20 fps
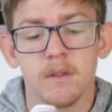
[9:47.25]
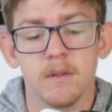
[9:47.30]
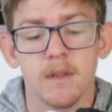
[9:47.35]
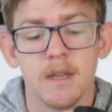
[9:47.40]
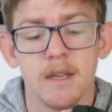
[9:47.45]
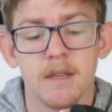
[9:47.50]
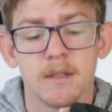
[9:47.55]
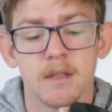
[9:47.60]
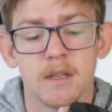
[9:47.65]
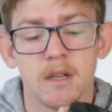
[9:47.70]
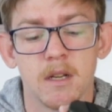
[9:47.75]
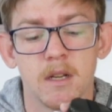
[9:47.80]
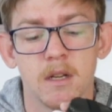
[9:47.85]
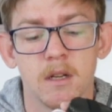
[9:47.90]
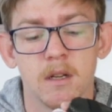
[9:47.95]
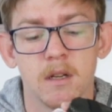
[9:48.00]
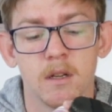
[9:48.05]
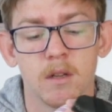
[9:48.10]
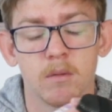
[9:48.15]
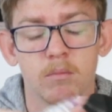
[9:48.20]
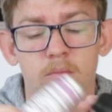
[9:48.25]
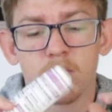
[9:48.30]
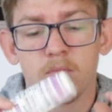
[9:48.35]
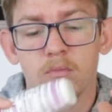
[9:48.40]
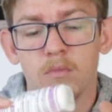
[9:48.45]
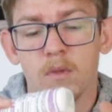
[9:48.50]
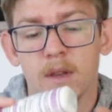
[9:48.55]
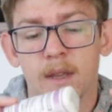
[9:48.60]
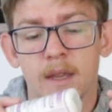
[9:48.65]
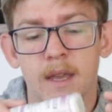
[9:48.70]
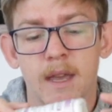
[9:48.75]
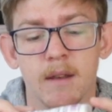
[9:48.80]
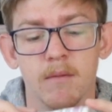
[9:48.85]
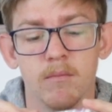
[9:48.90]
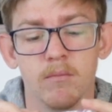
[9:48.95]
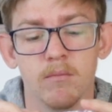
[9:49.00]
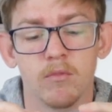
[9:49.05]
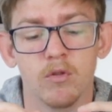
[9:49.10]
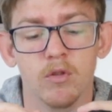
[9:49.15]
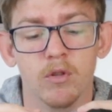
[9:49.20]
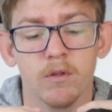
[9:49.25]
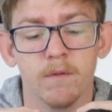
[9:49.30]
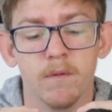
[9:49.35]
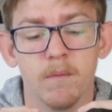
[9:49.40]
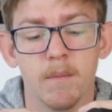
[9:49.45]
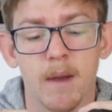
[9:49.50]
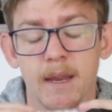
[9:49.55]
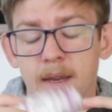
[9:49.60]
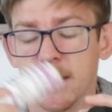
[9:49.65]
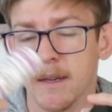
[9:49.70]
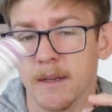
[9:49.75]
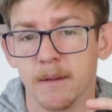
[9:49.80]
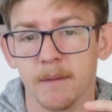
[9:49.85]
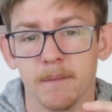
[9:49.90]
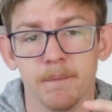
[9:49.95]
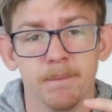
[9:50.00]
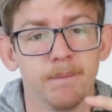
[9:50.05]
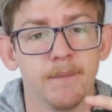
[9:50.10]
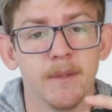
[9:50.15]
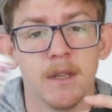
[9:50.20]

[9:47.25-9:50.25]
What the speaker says: These are, again, good for making, you